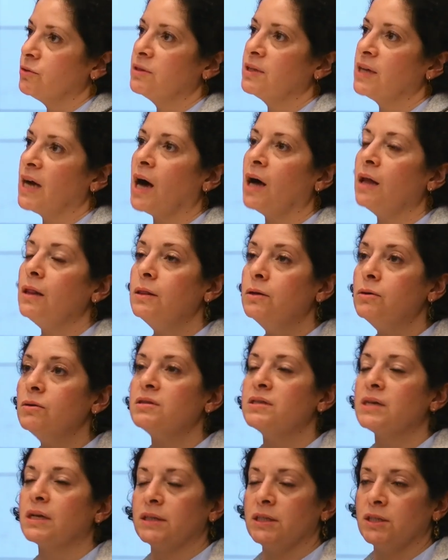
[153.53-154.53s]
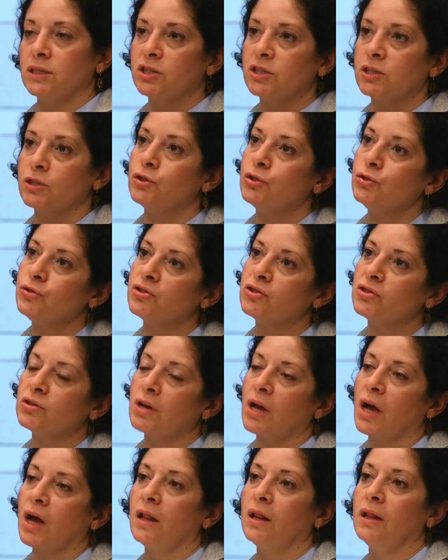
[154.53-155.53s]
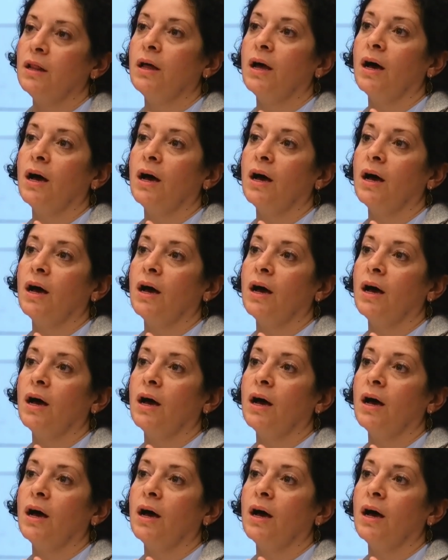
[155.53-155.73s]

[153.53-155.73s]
that looks at institutional